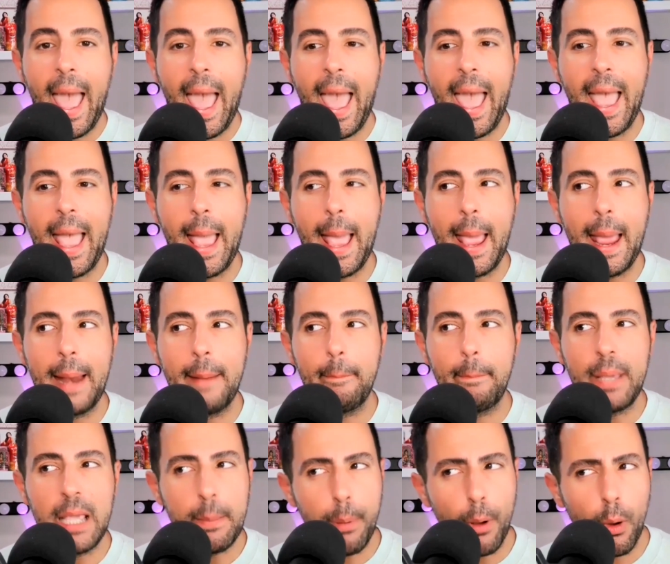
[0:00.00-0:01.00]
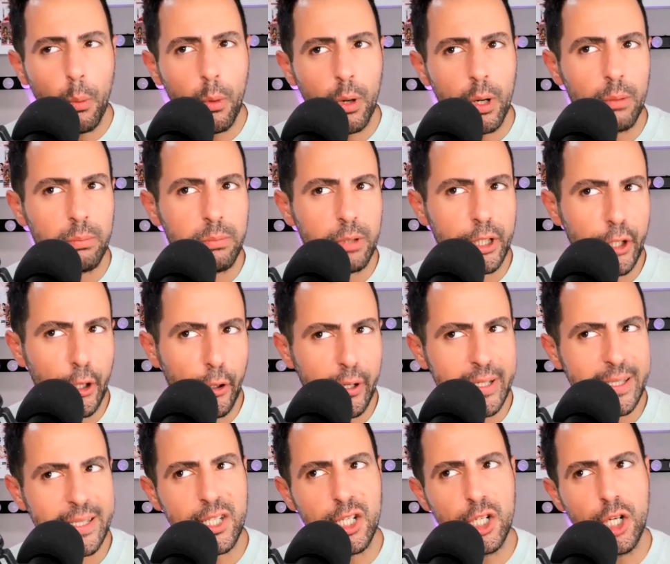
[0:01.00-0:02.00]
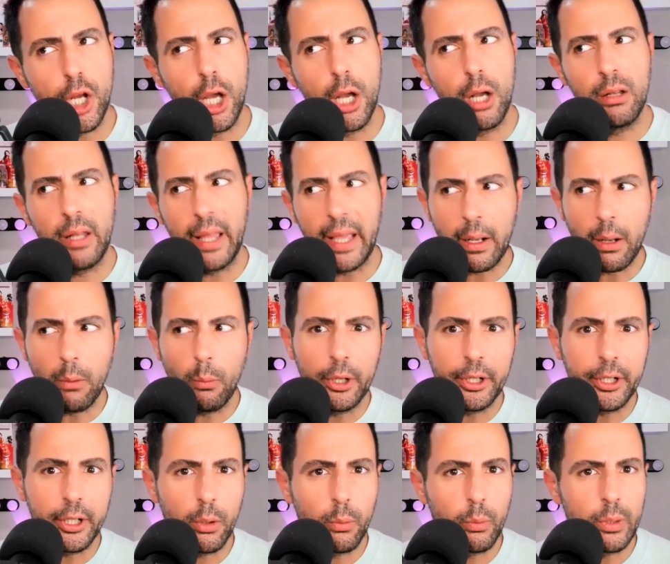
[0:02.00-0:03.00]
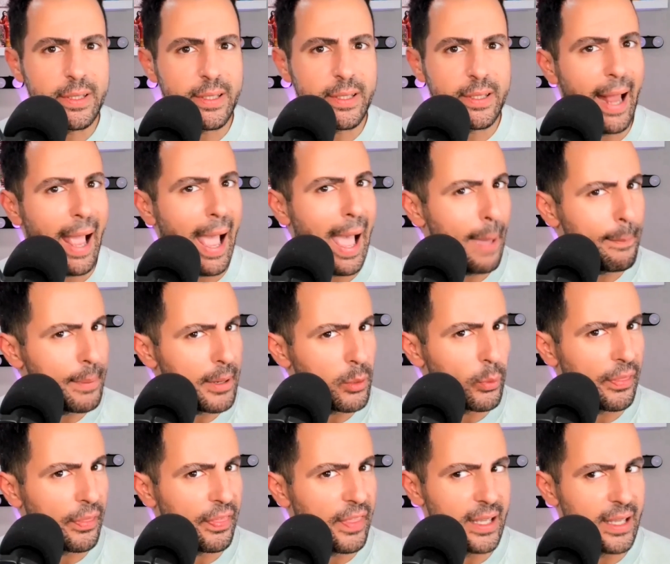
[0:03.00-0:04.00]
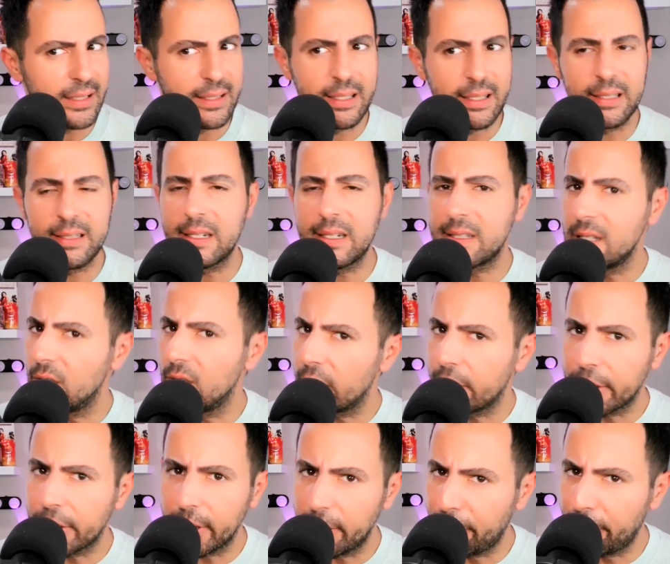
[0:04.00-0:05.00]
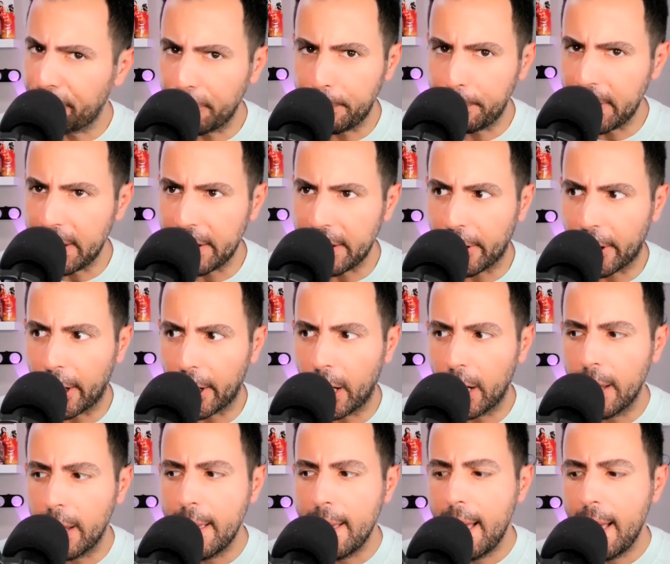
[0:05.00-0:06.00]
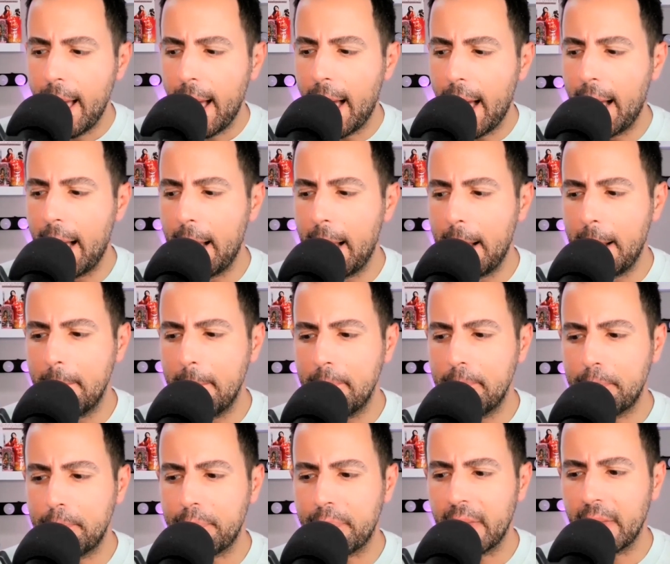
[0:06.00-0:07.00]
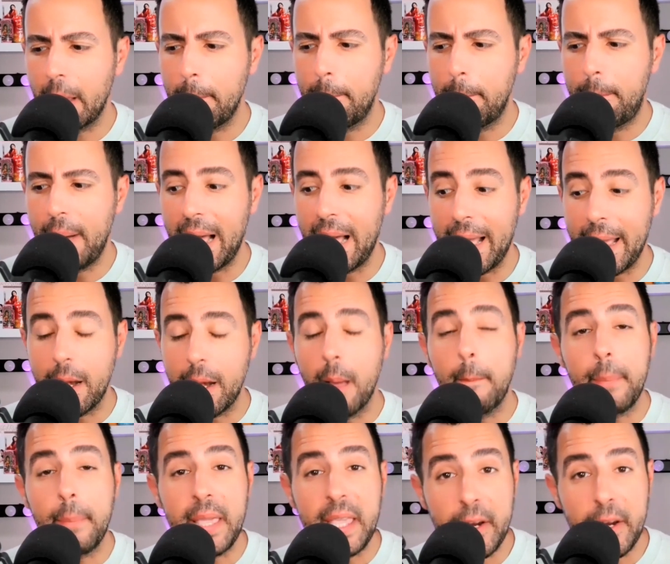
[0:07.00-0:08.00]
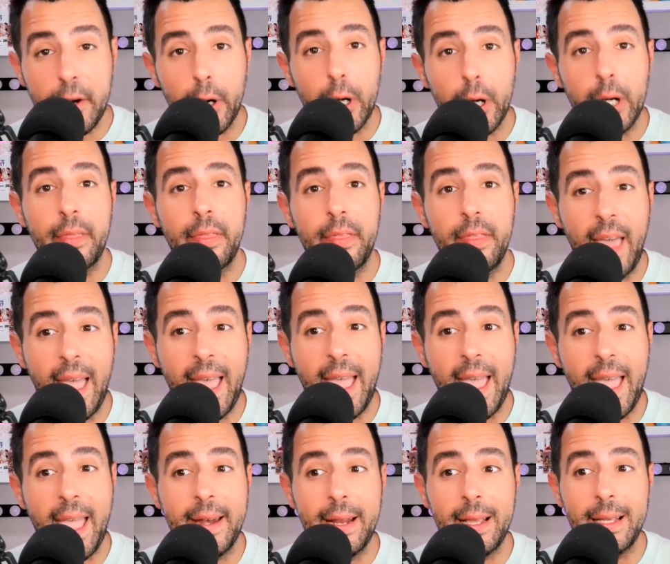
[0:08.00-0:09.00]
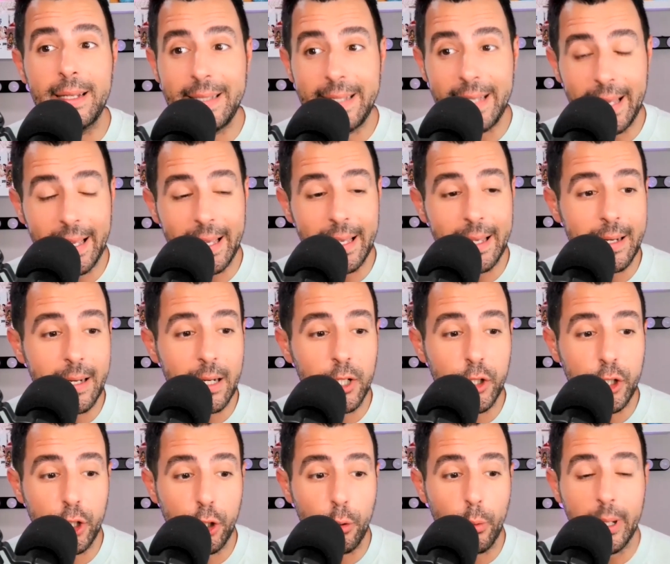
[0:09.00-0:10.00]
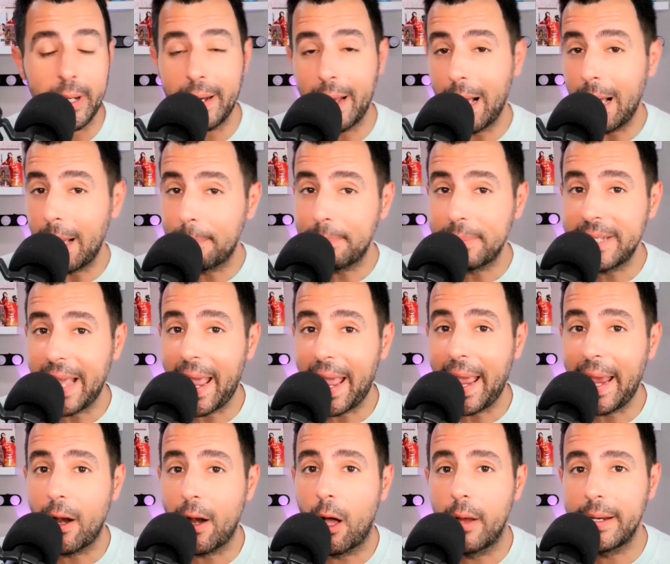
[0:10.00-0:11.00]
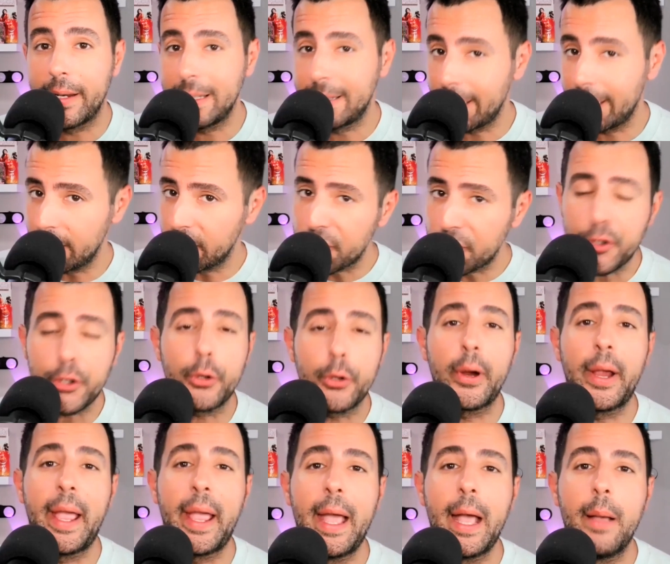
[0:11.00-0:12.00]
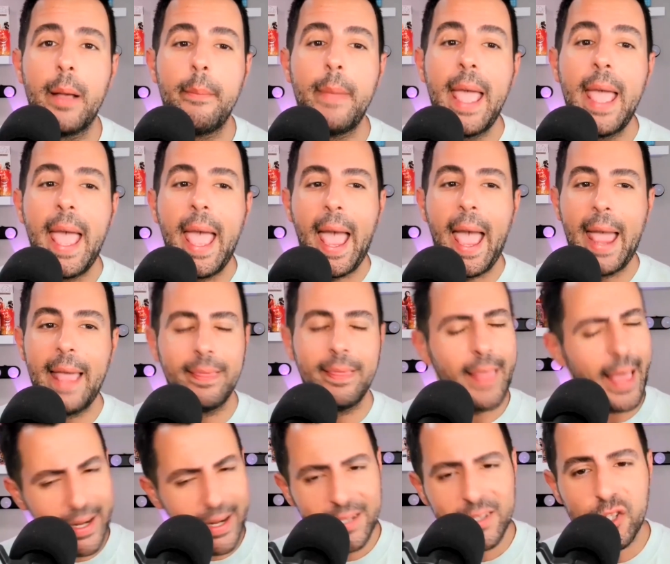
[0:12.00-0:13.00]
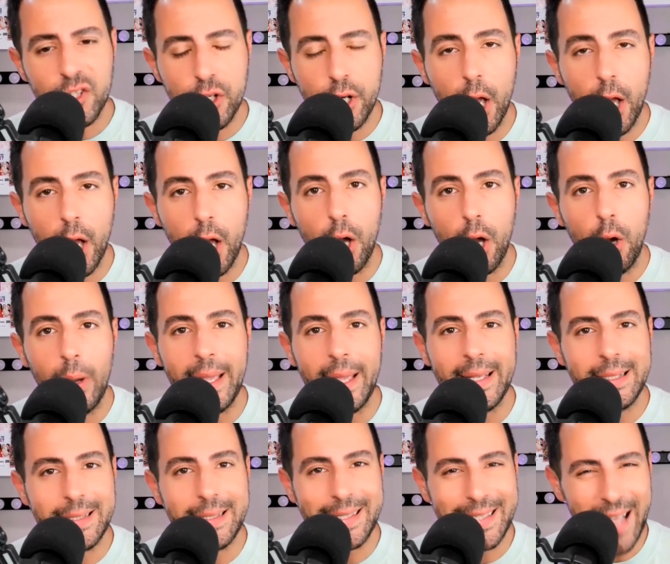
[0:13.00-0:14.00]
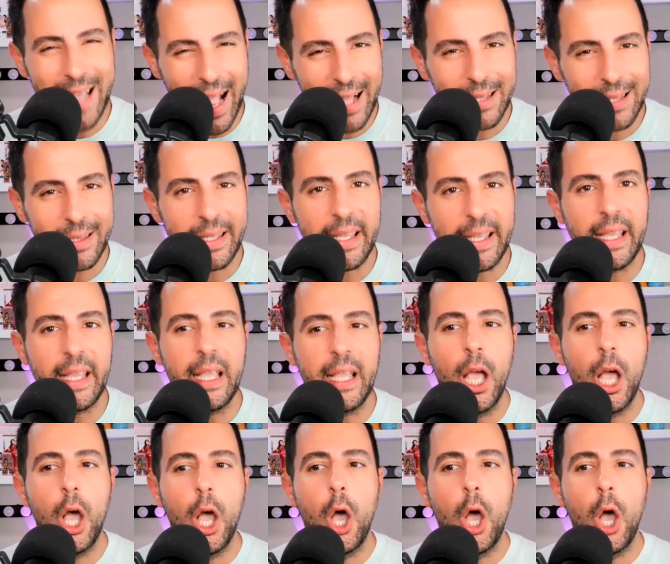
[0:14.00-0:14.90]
And people were curious to know, like, wonder what's going to happen with this. This doesn't look good for Peter. But Peter then did do an update on his Instagram and let us know exactly